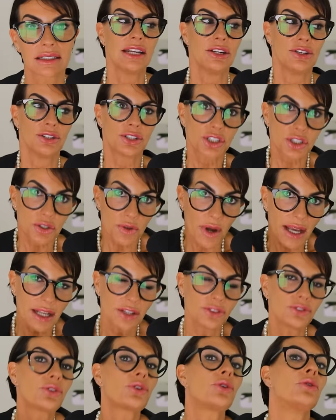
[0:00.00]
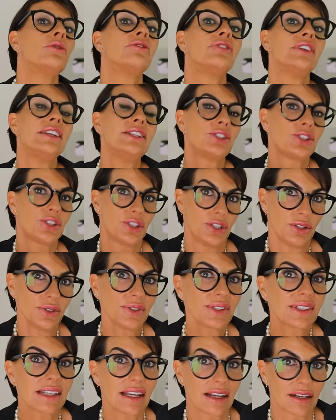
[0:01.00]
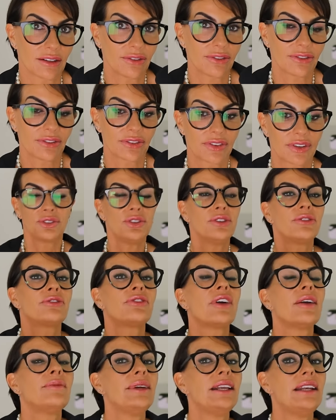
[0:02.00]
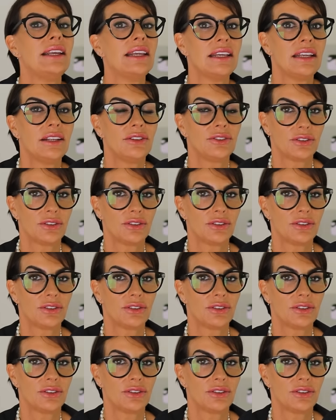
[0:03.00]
and you try to convince yourself, to your family,